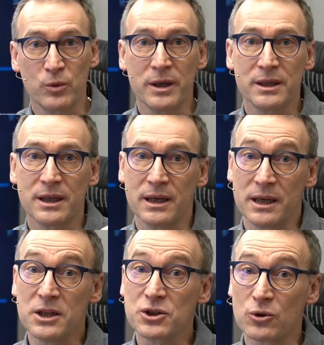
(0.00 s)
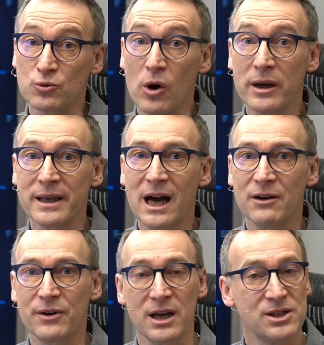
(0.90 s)
with uh, its rolling
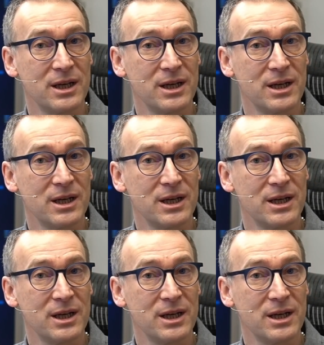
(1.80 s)
average,